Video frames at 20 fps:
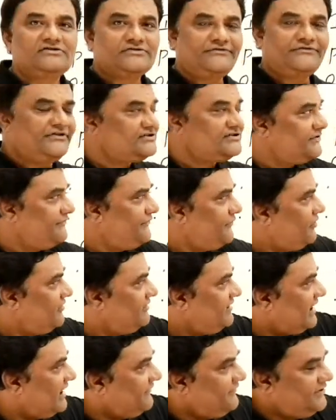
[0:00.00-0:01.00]
So first of
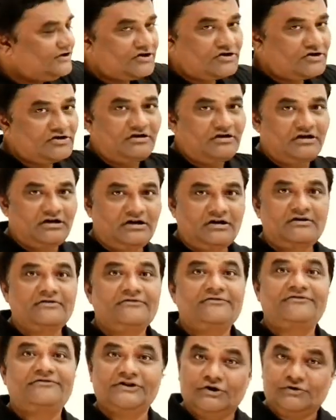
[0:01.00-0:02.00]
all, I will draw
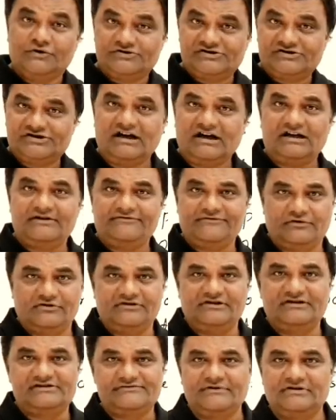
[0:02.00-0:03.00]
a flowchart for
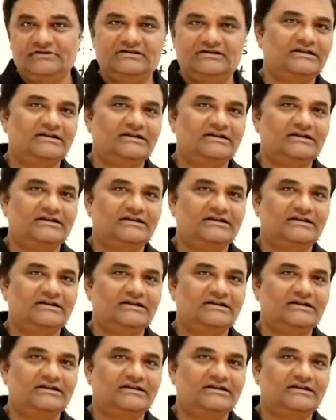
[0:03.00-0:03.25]
this one.